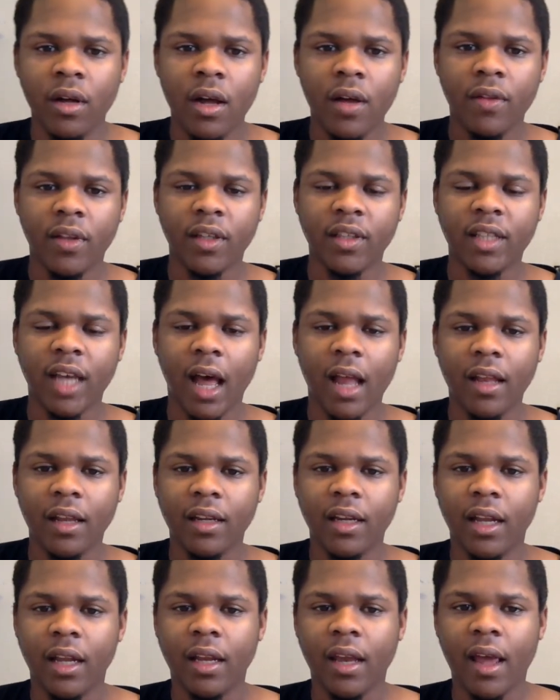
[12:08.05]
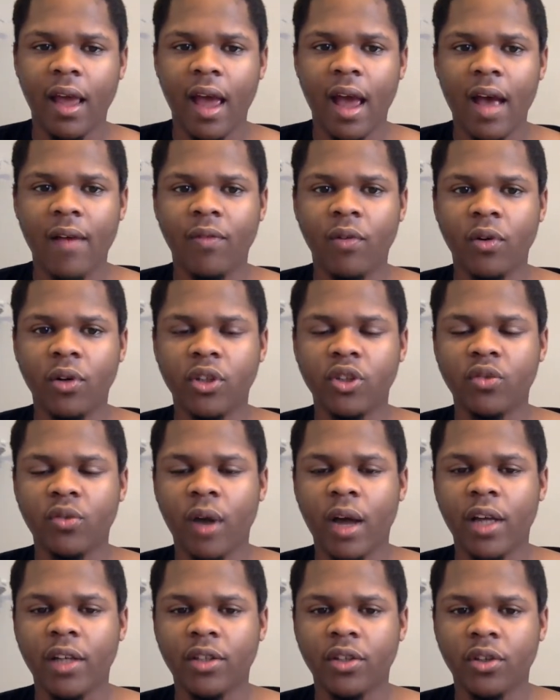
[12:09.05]
the talent that they have on this
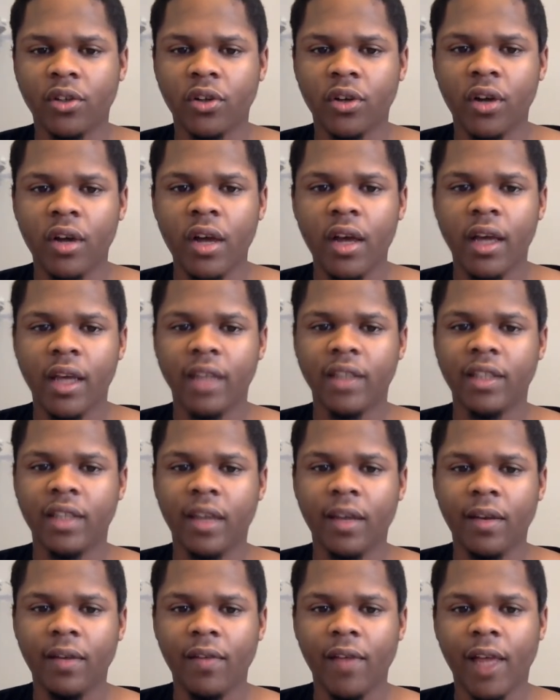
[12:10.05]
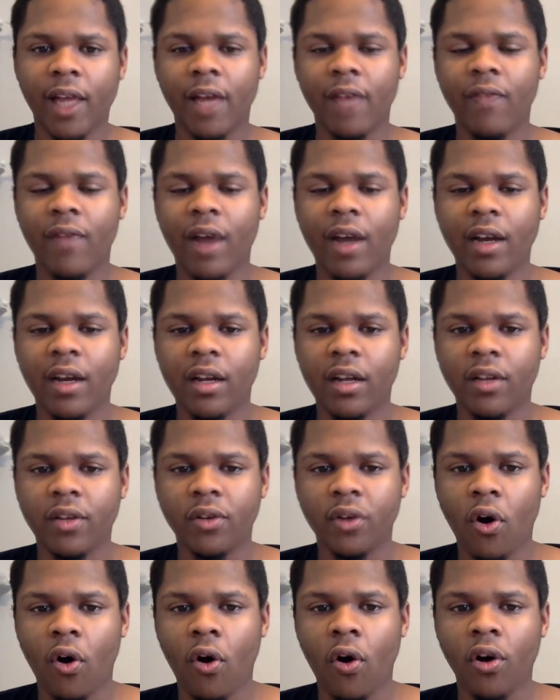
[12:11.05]
roster and seeing if they can find another
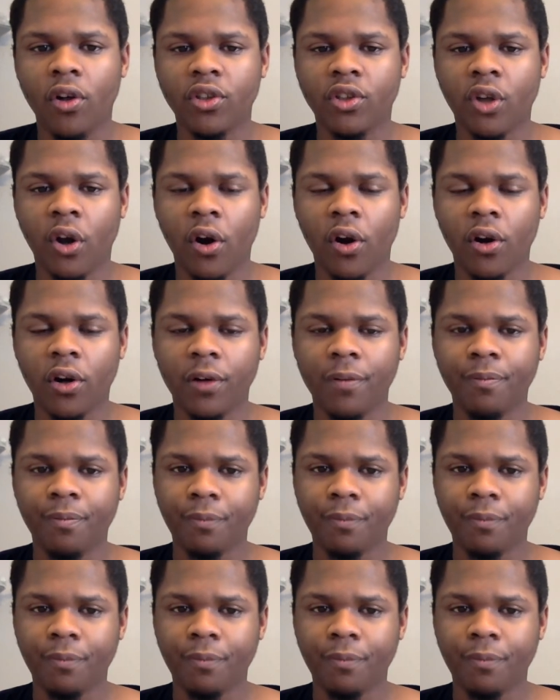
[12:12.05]
all-star